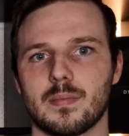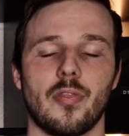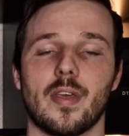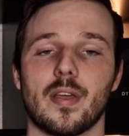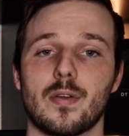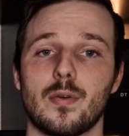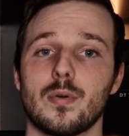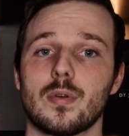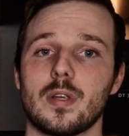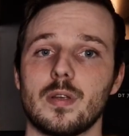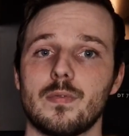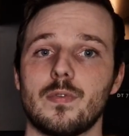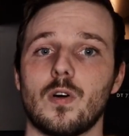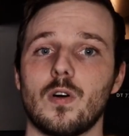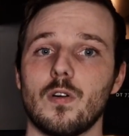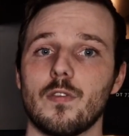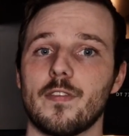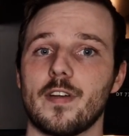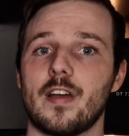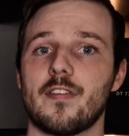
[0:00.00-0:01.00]
They could
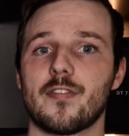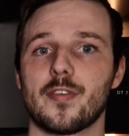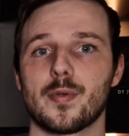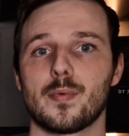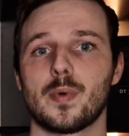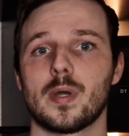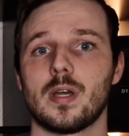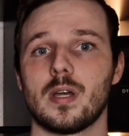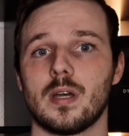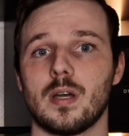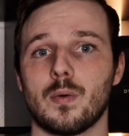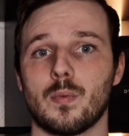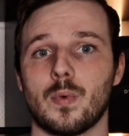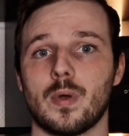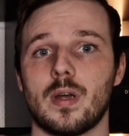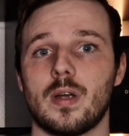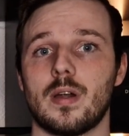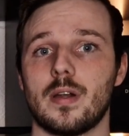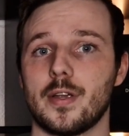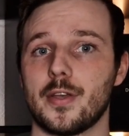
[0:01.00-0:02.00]
evolve everywhere
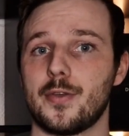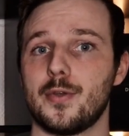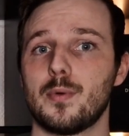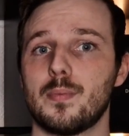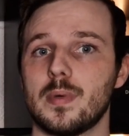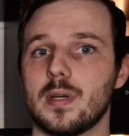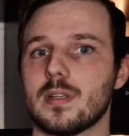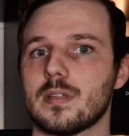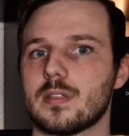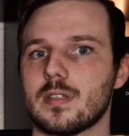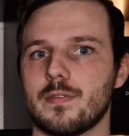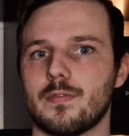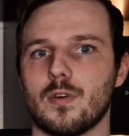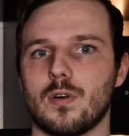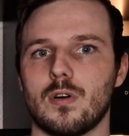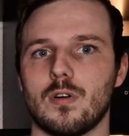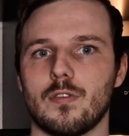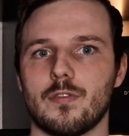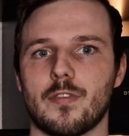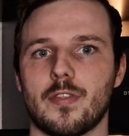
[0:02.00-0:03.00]
where humans
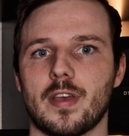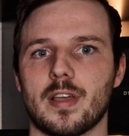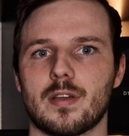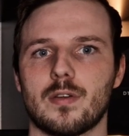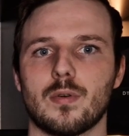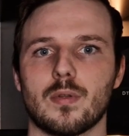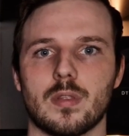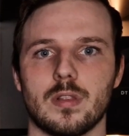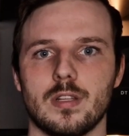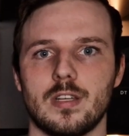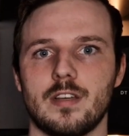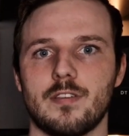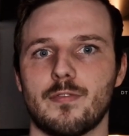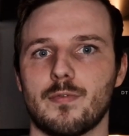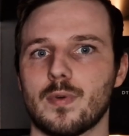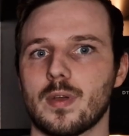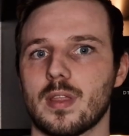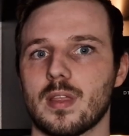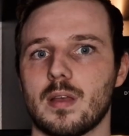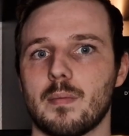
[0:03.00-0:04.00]
evolve. They could live
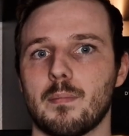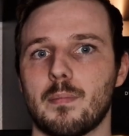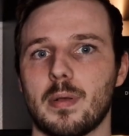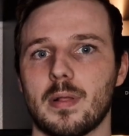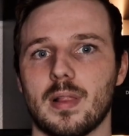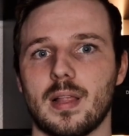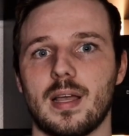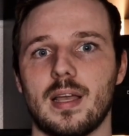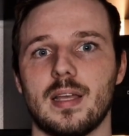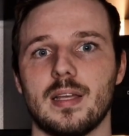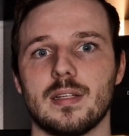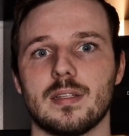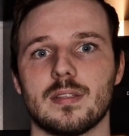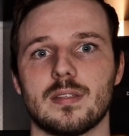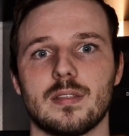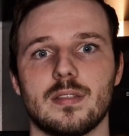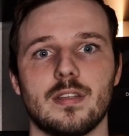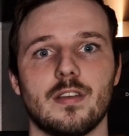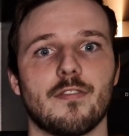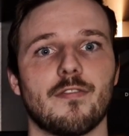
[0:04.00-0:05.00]
within
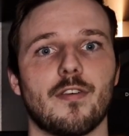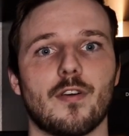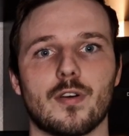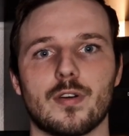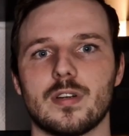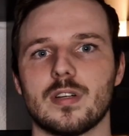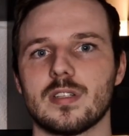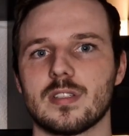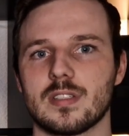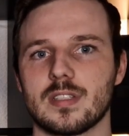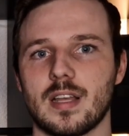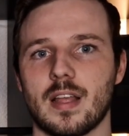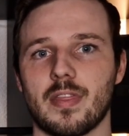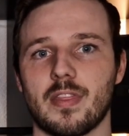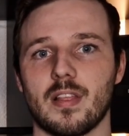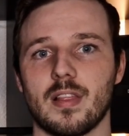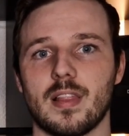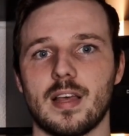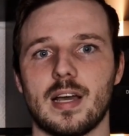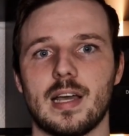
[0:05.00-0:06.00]
plains, near forests, and
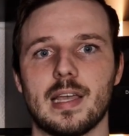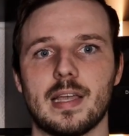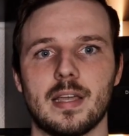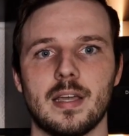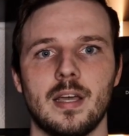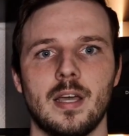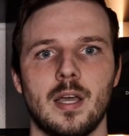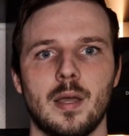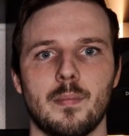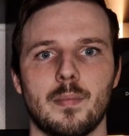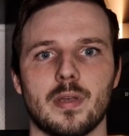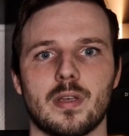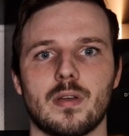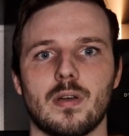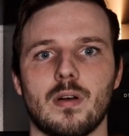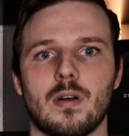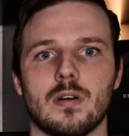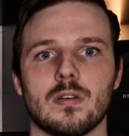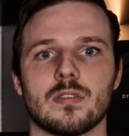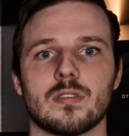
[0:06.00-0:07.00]
the like,
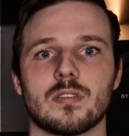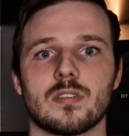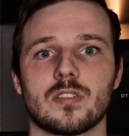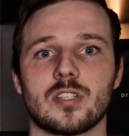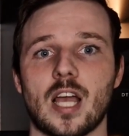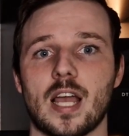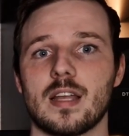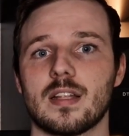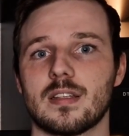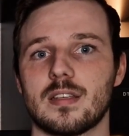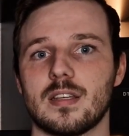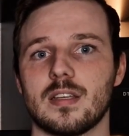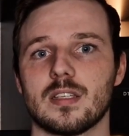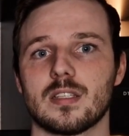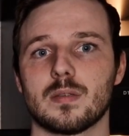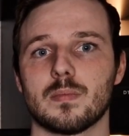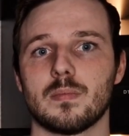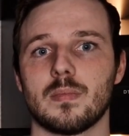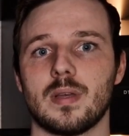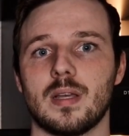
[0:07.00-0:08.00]
because
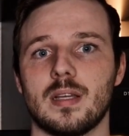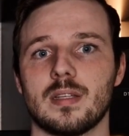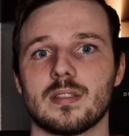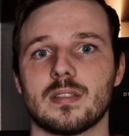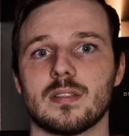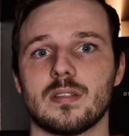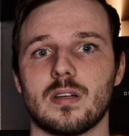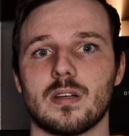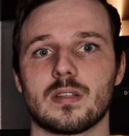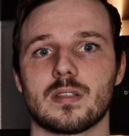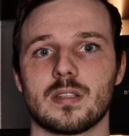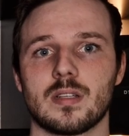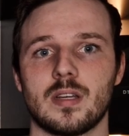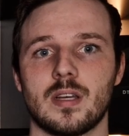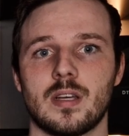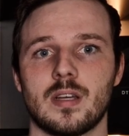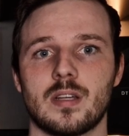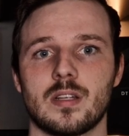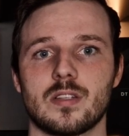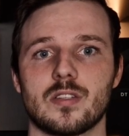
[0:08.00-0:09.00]
giantism is not
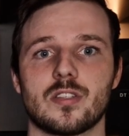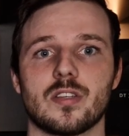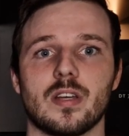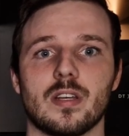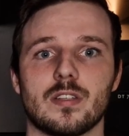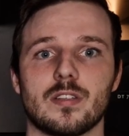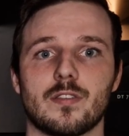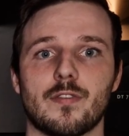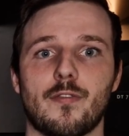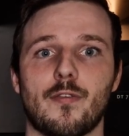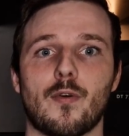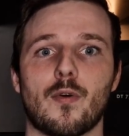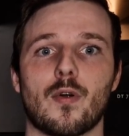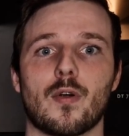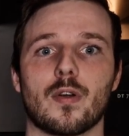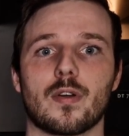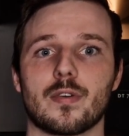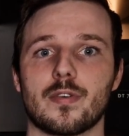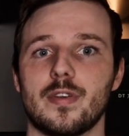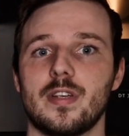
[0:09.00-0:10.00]
just
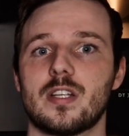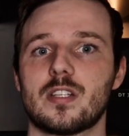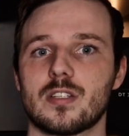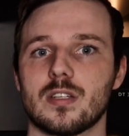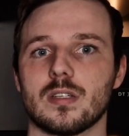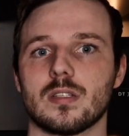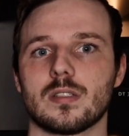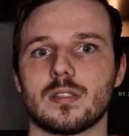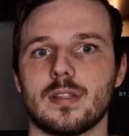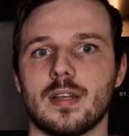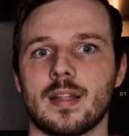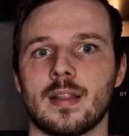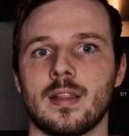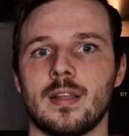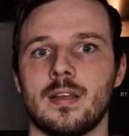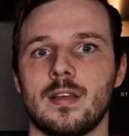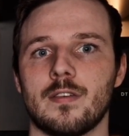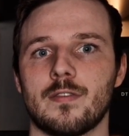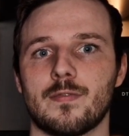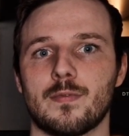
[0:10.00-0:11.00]
for creatures that
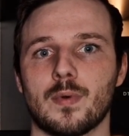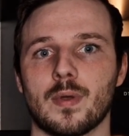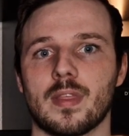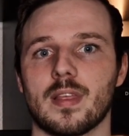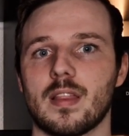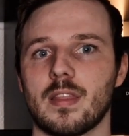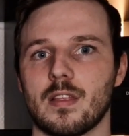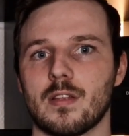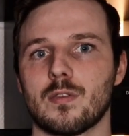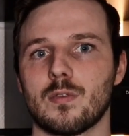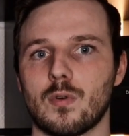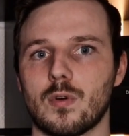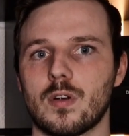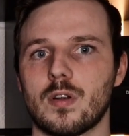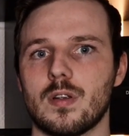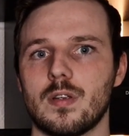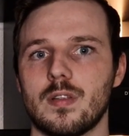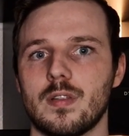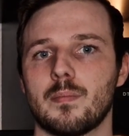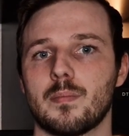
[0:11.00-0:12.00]
live within the
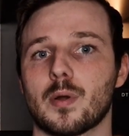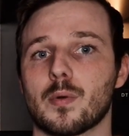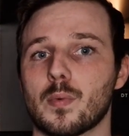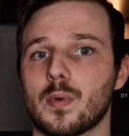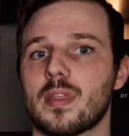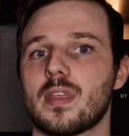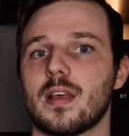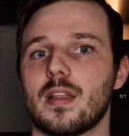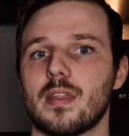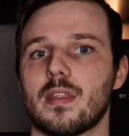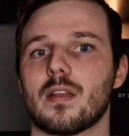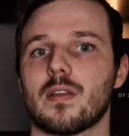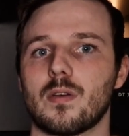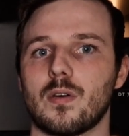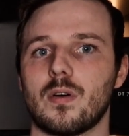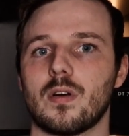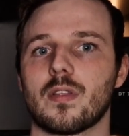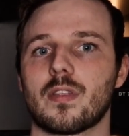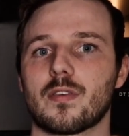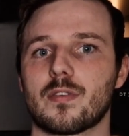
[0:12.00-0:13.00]
north, but within the
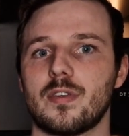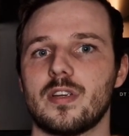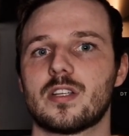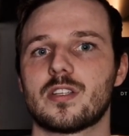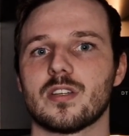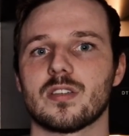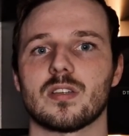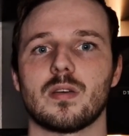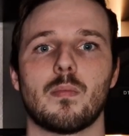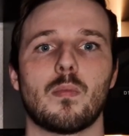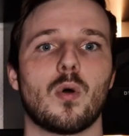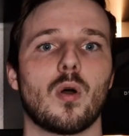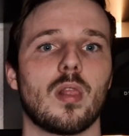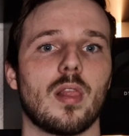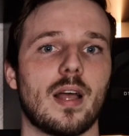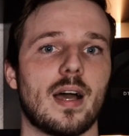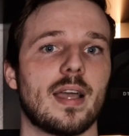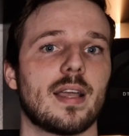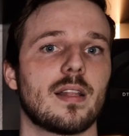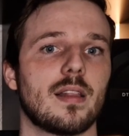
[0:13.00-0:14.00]
north, creatures are more
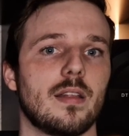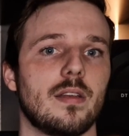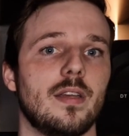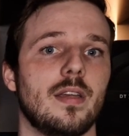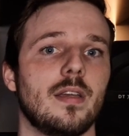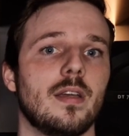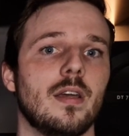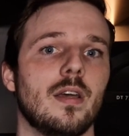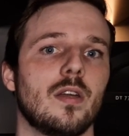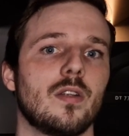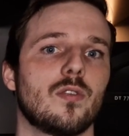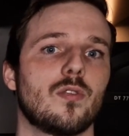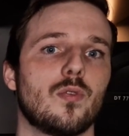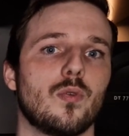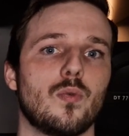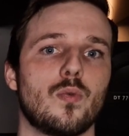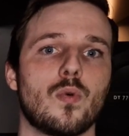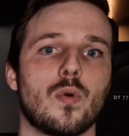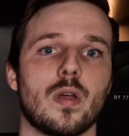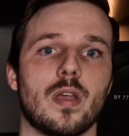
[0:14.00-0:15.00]
likely
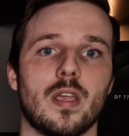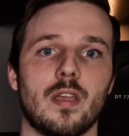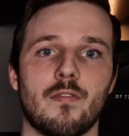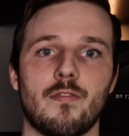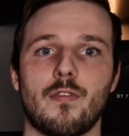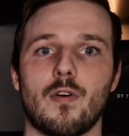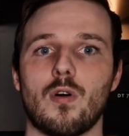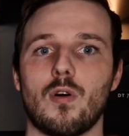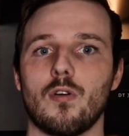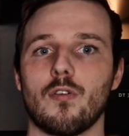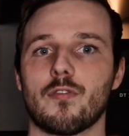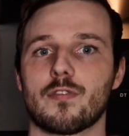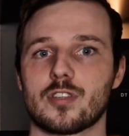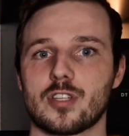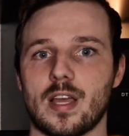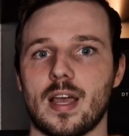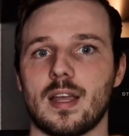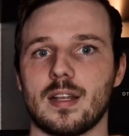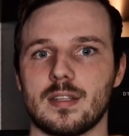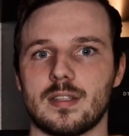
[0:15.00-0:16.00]
to evolve
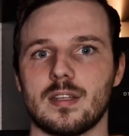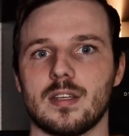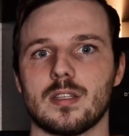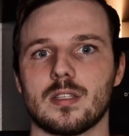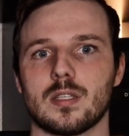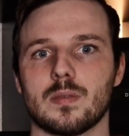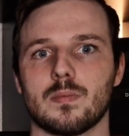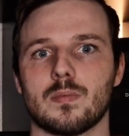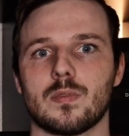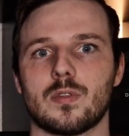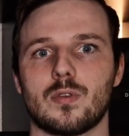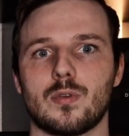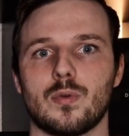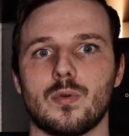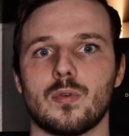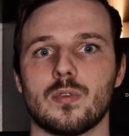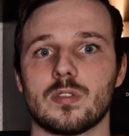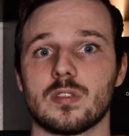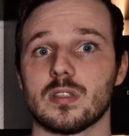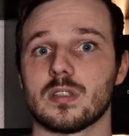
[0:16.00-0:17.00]
giantism
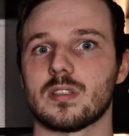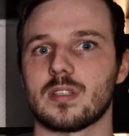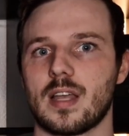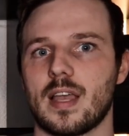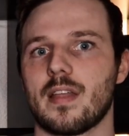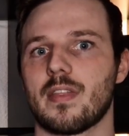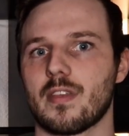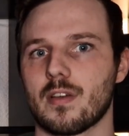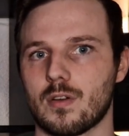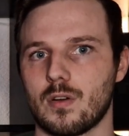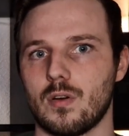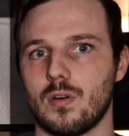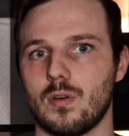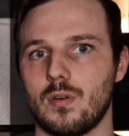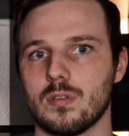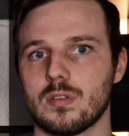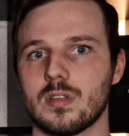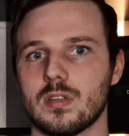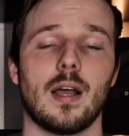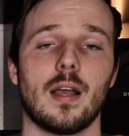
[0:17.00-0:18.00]
to sustain the
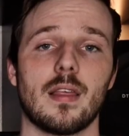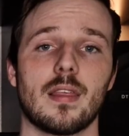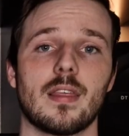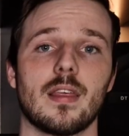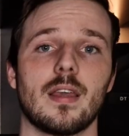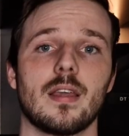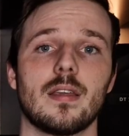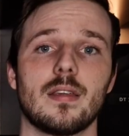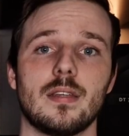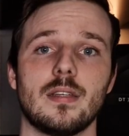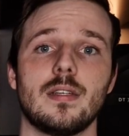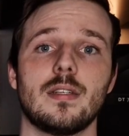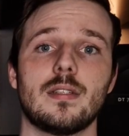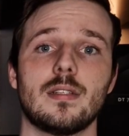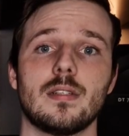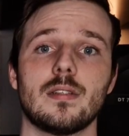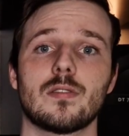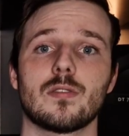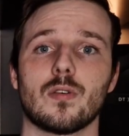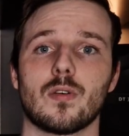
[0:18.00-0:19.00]
cold. I think
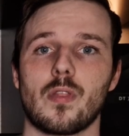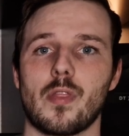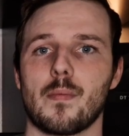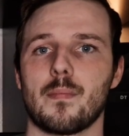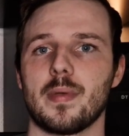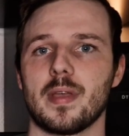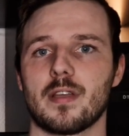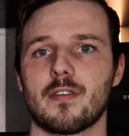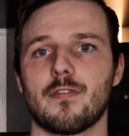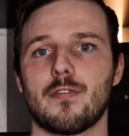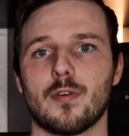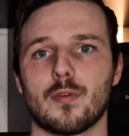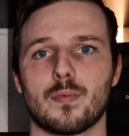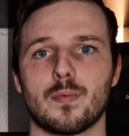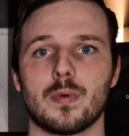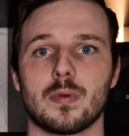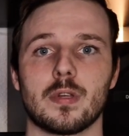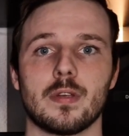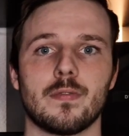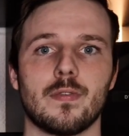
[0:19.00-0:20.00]
Yetis or the Bigfoot
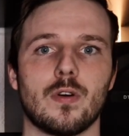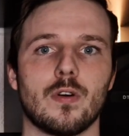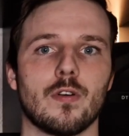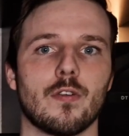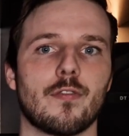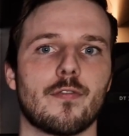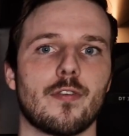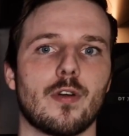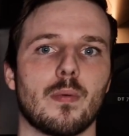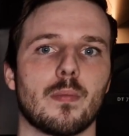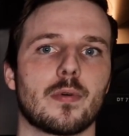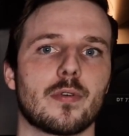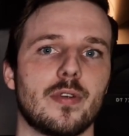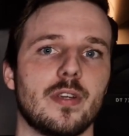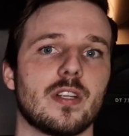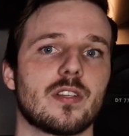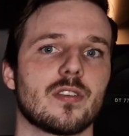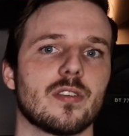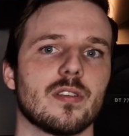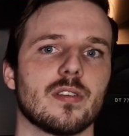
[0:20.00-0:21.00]
would evolve from
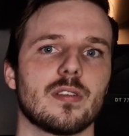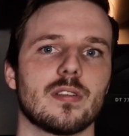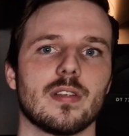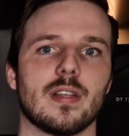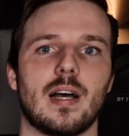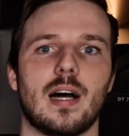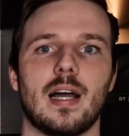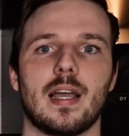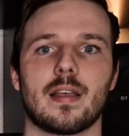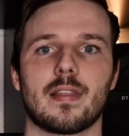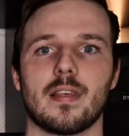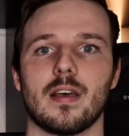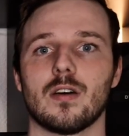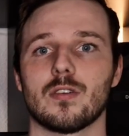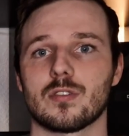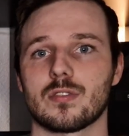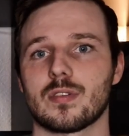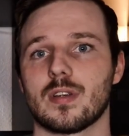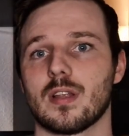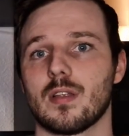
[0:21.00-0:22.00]
creatures like the
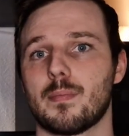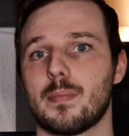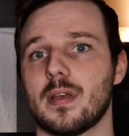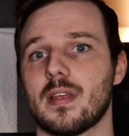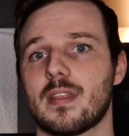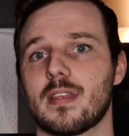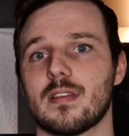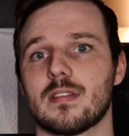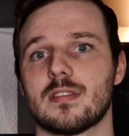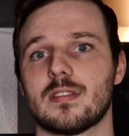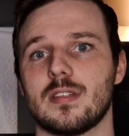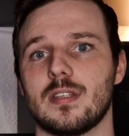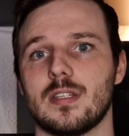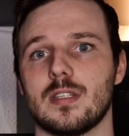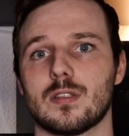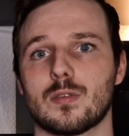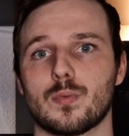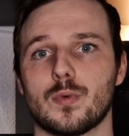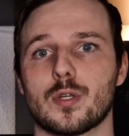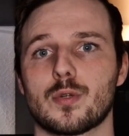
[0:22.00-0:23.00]

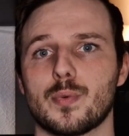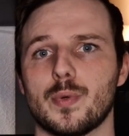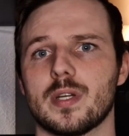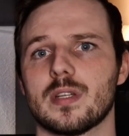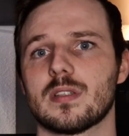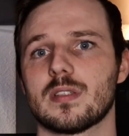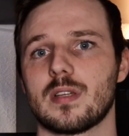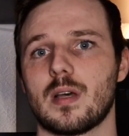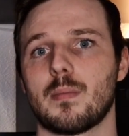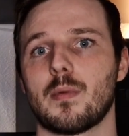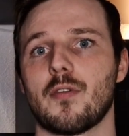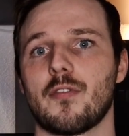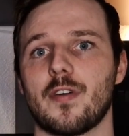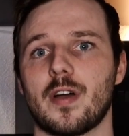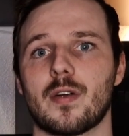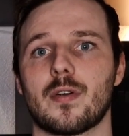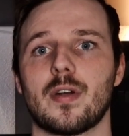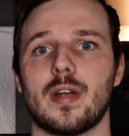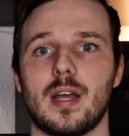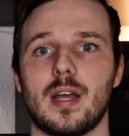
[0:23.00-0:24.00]
Australopithecines, which were some of our